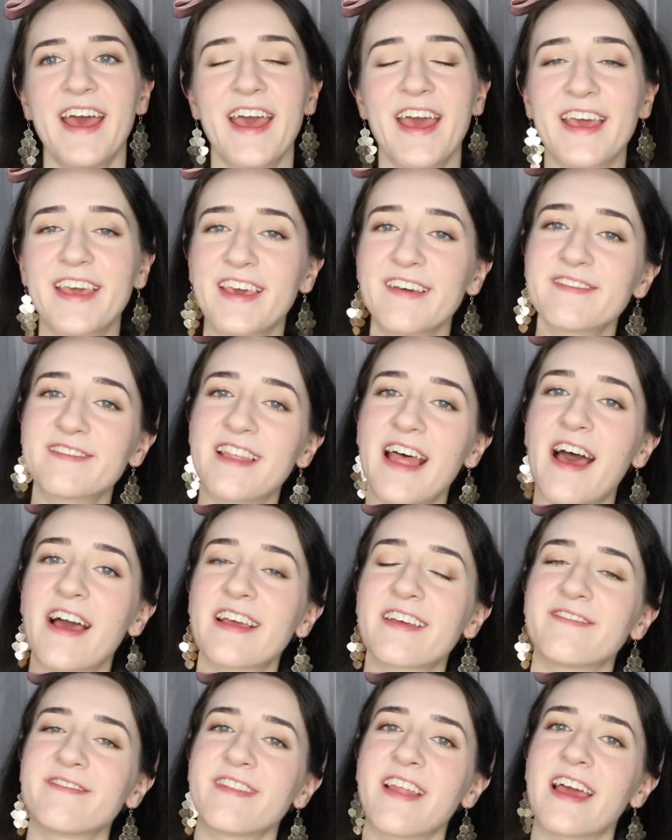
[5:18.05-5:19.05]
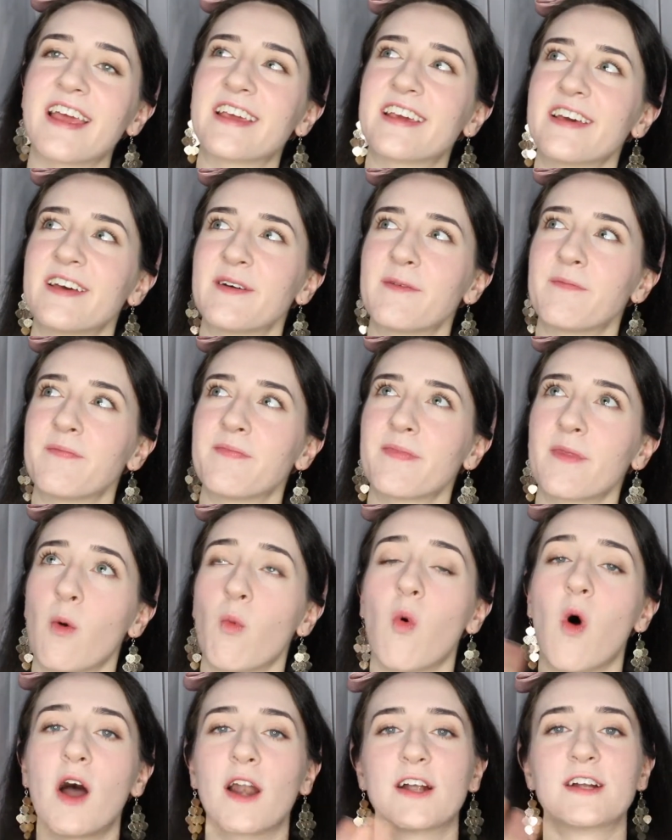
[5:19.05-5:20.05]
It gives that like
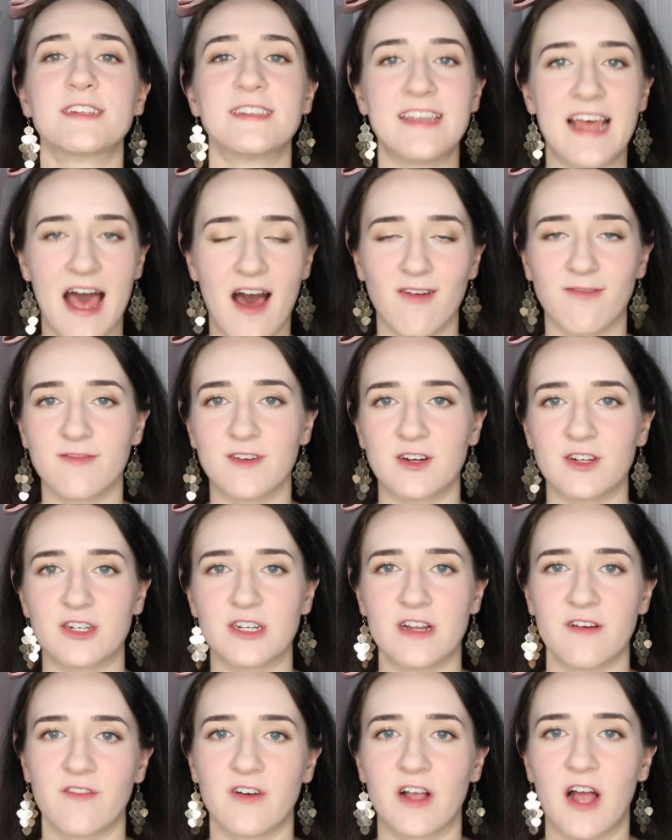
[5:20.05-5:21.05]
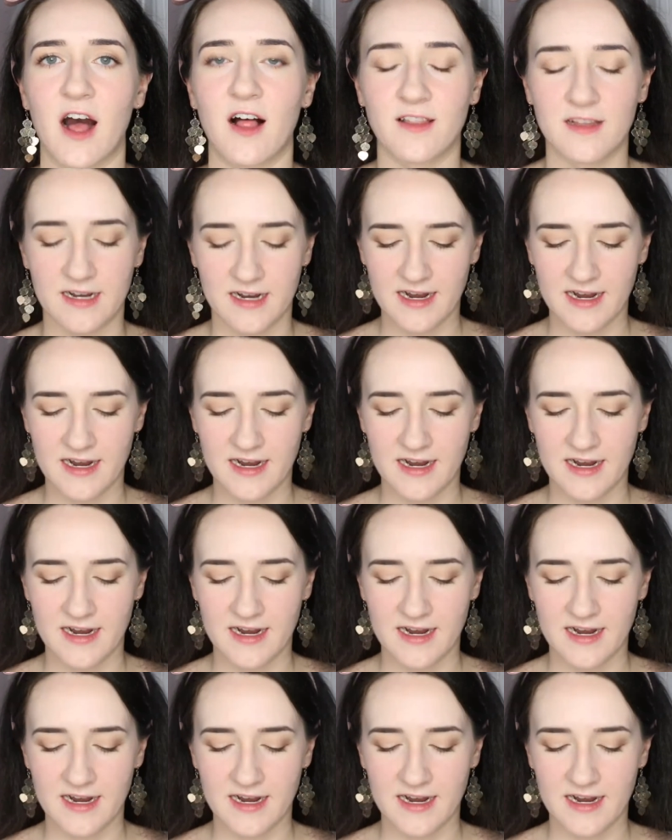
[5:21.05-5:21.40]
watered down version of a color.